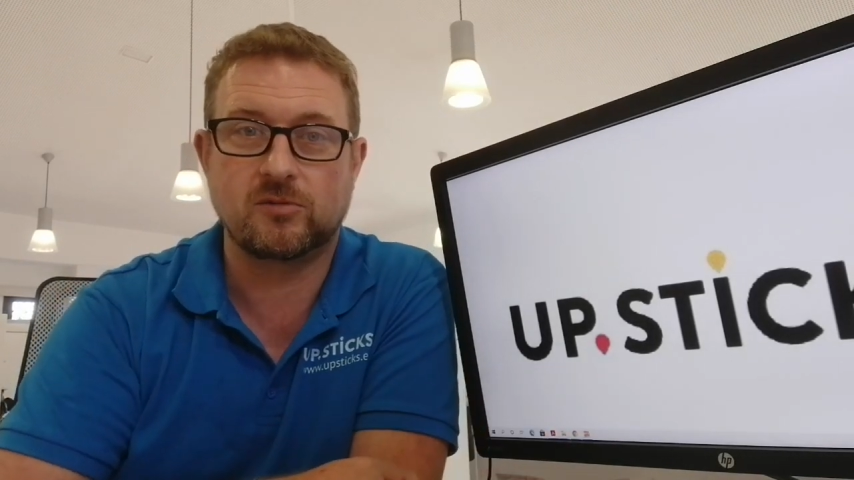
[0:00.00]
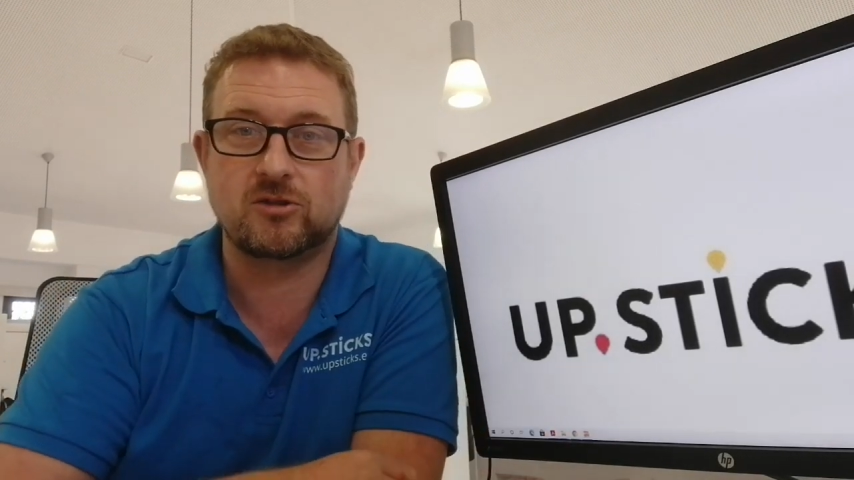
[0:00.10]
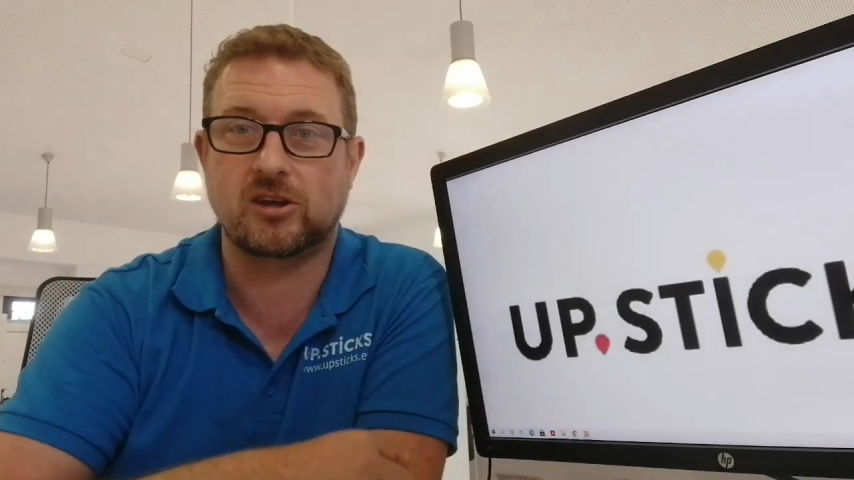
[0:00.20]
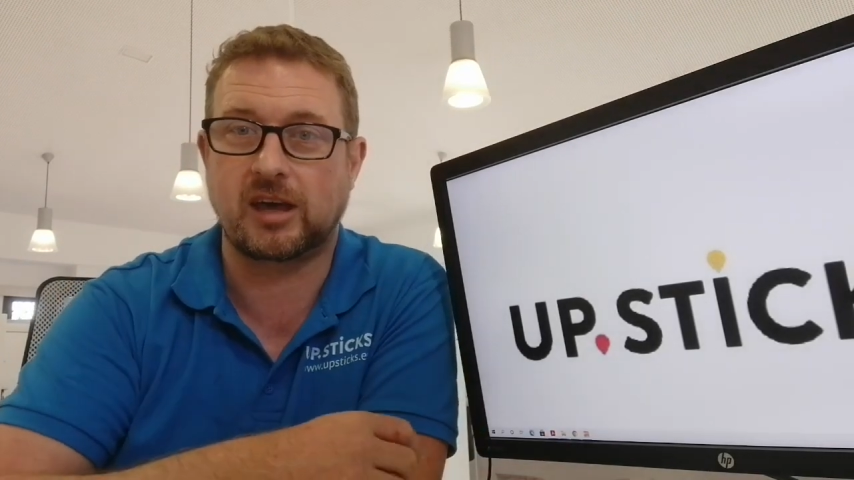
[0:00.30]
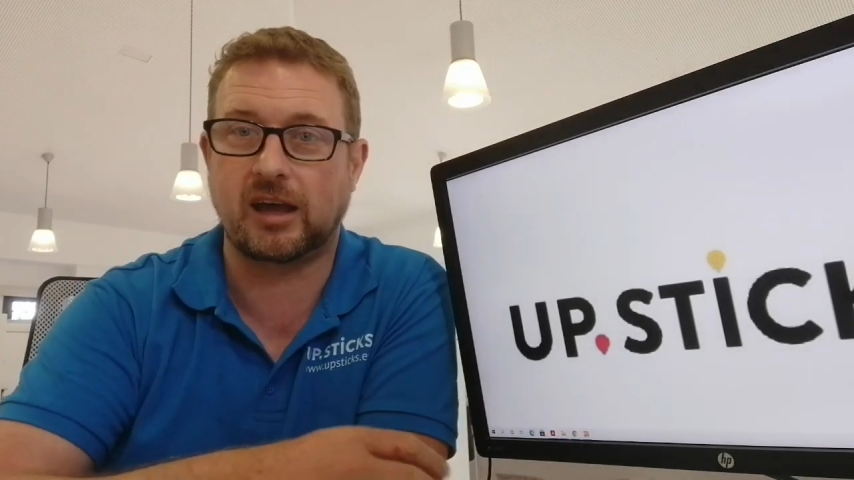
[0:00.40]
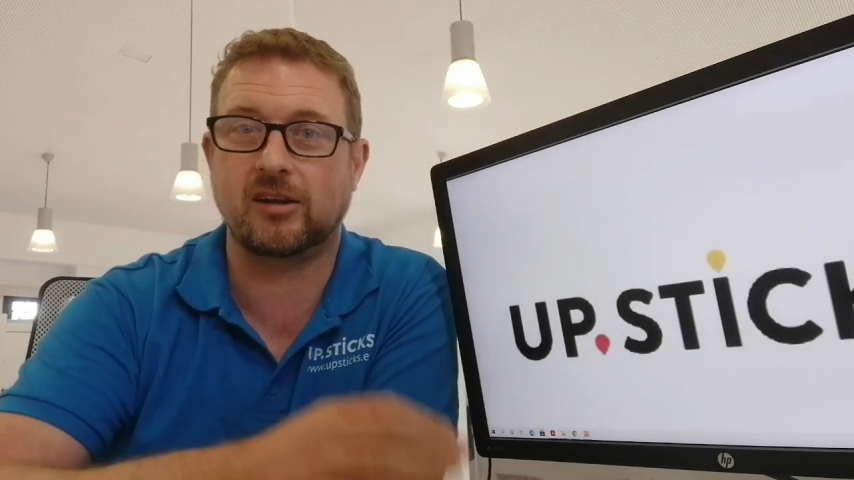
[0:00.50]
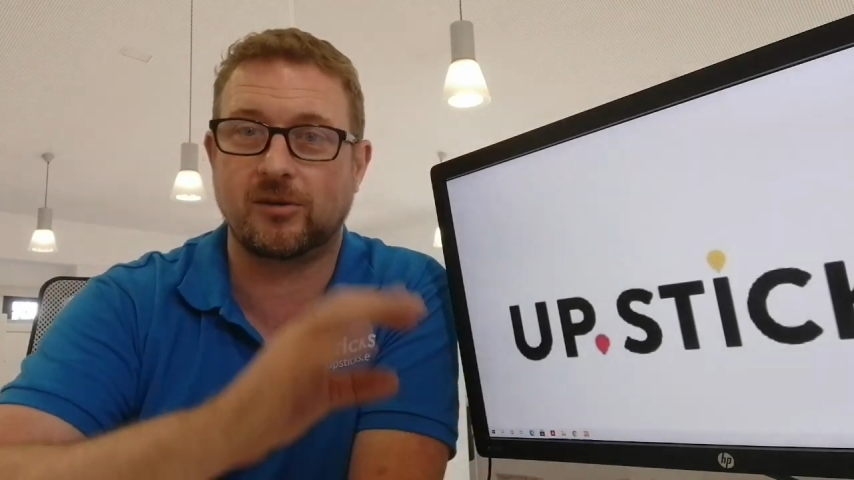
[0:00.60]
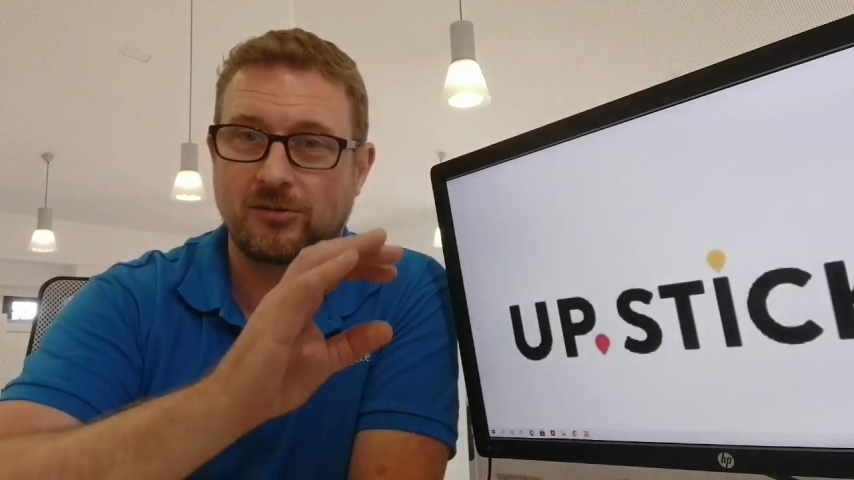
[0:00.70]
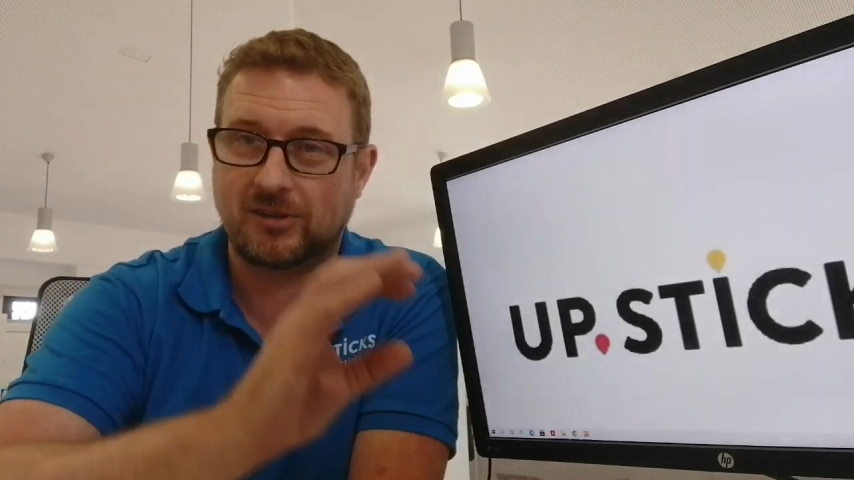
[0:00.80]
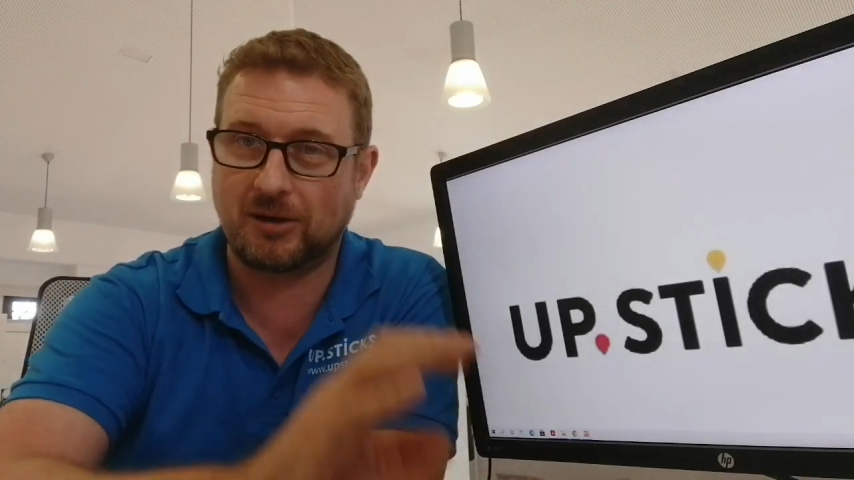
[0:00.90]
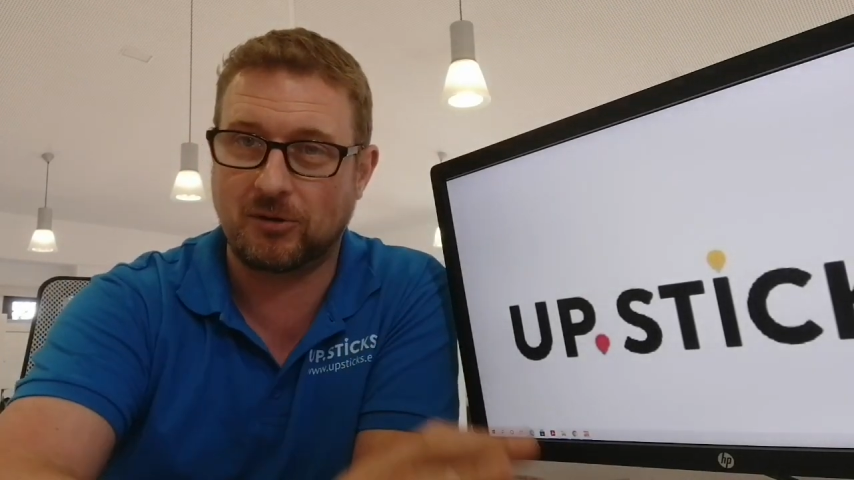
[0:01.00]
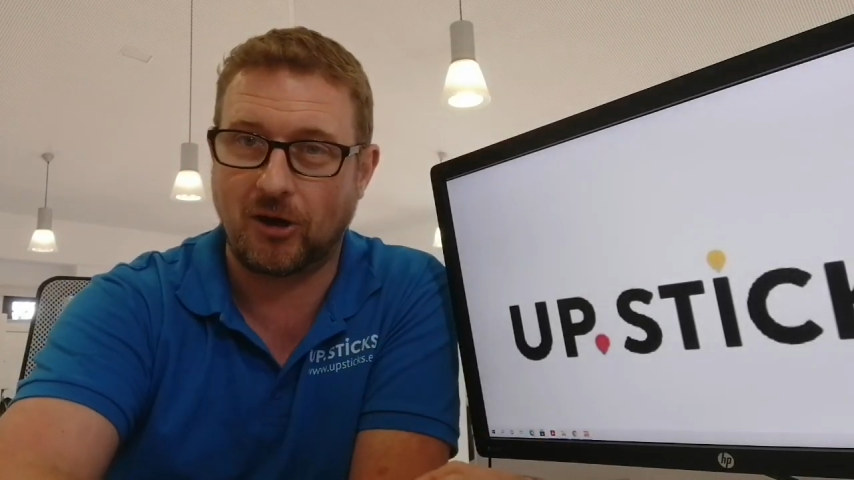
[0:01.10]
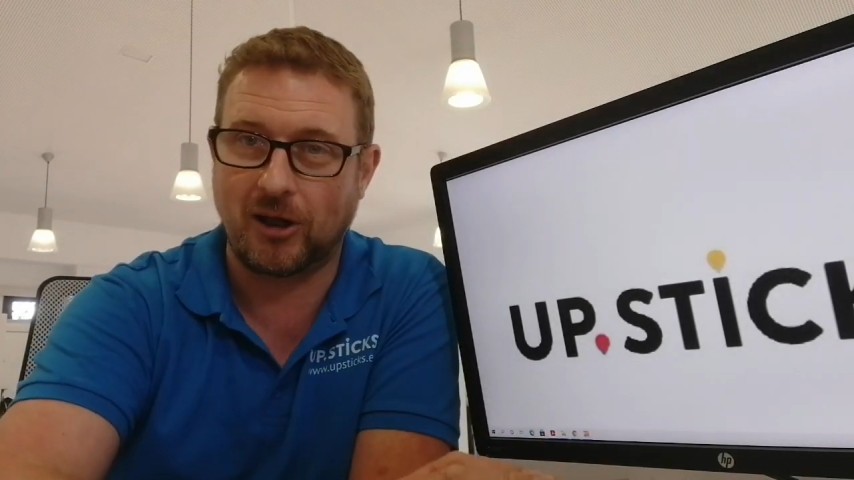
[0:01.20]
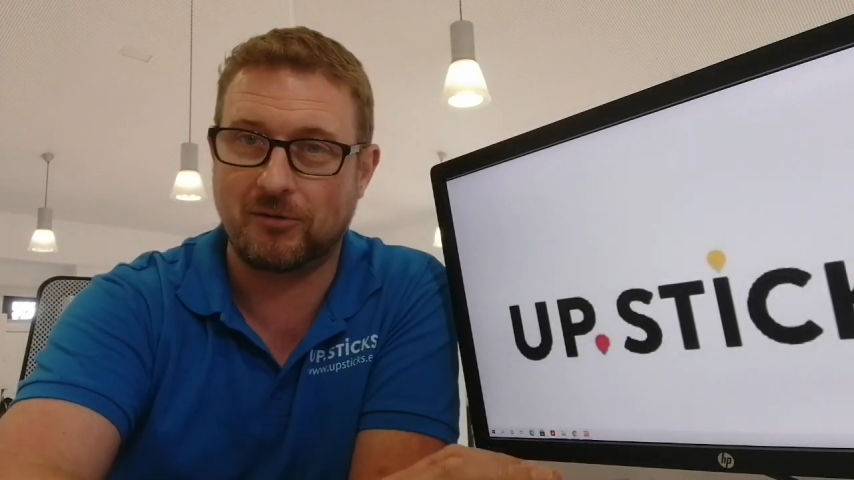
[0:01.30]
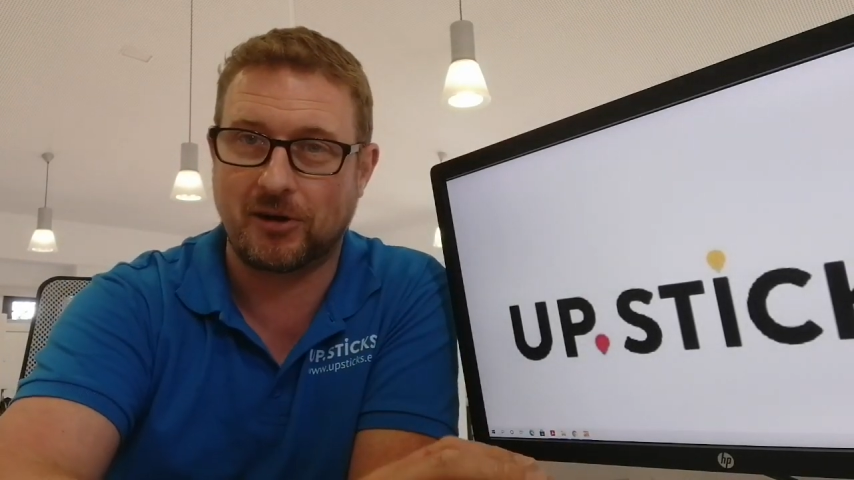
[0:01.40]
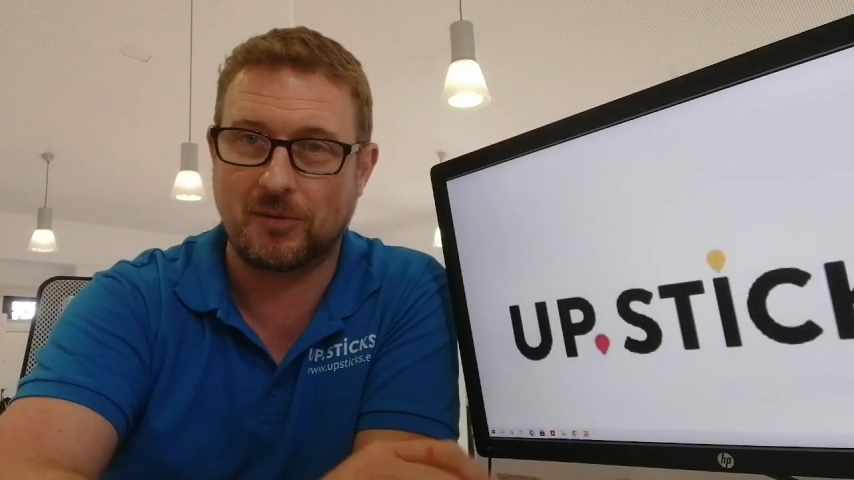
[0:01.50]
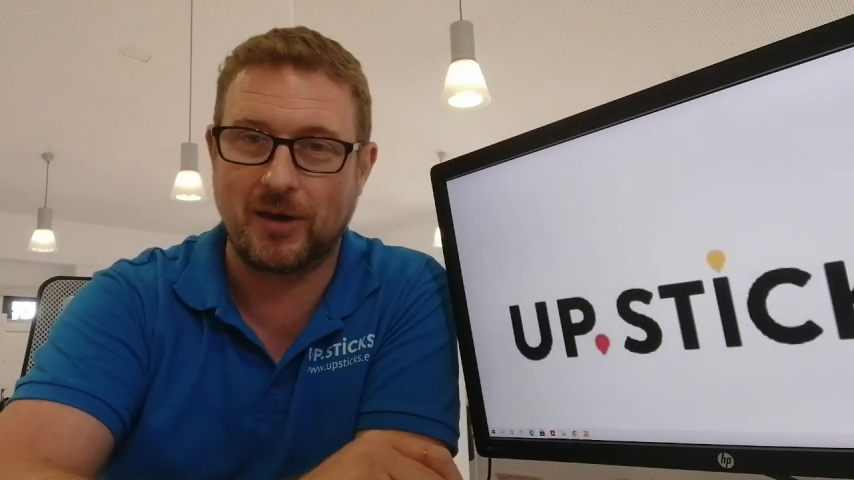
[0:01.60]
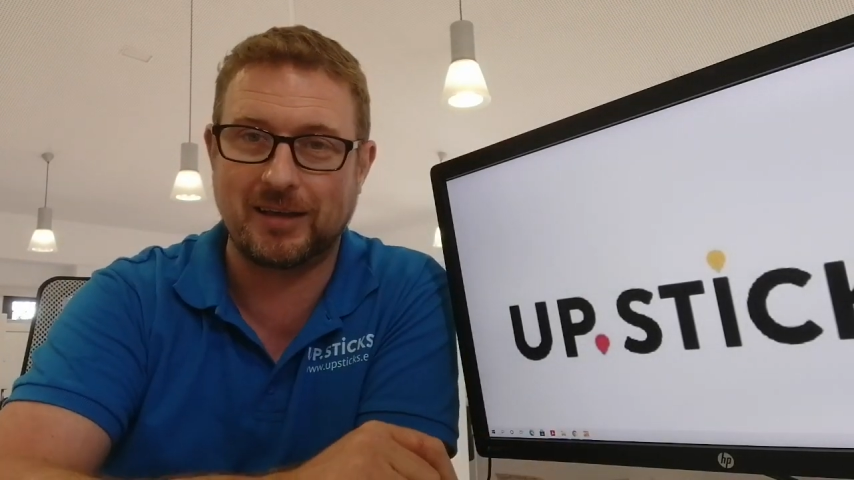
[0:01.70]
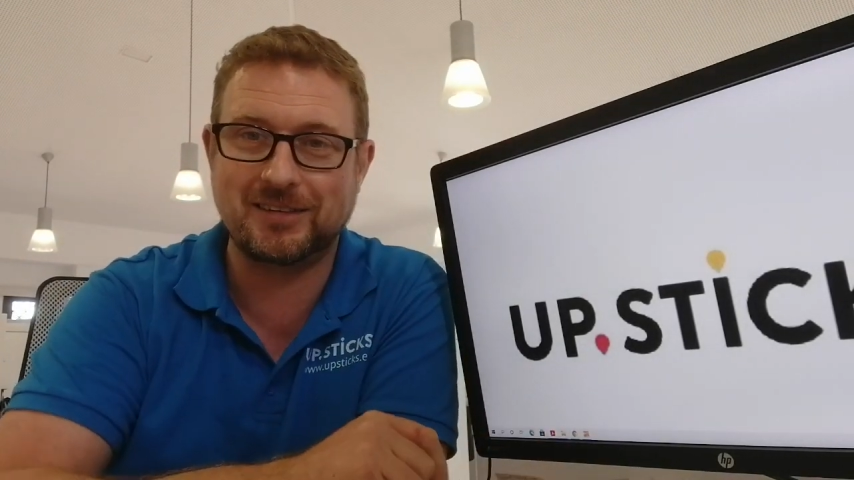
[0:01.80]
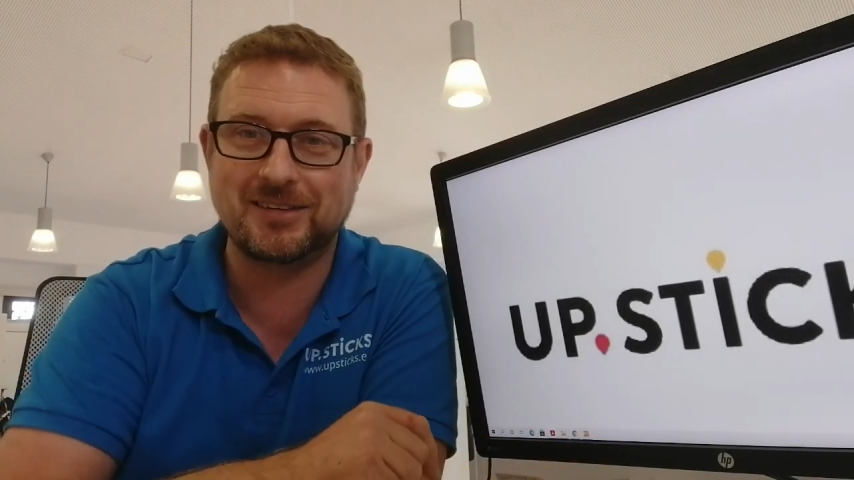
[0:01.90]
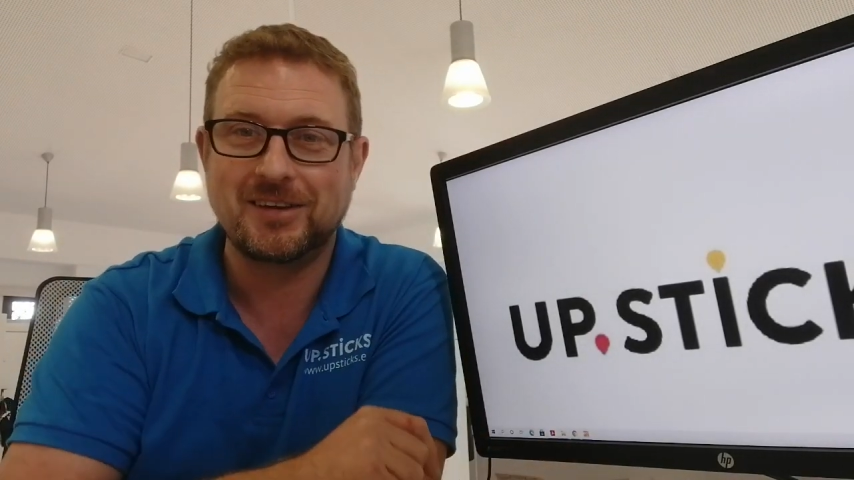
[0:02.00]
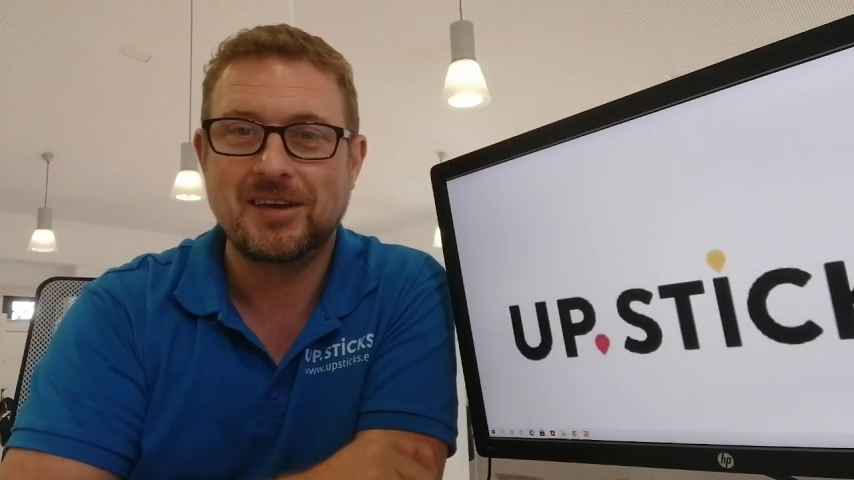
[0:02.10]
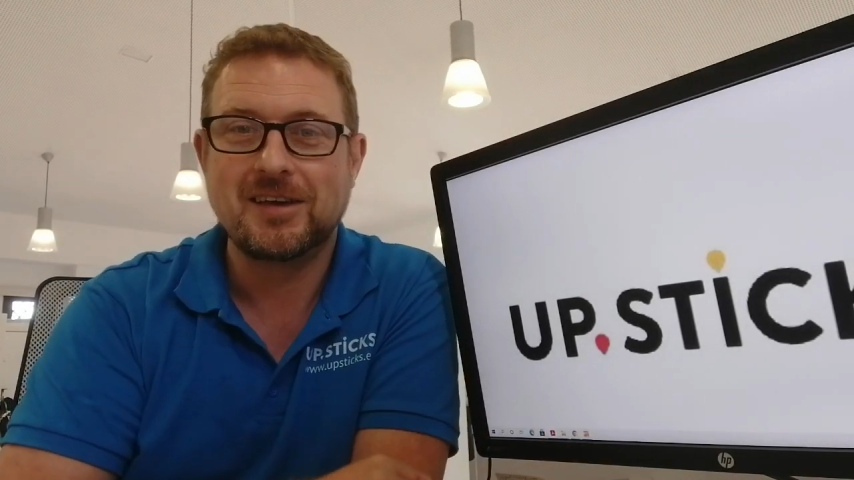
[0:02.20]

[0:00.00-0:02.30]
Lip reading: which again, I would say we highly recommend,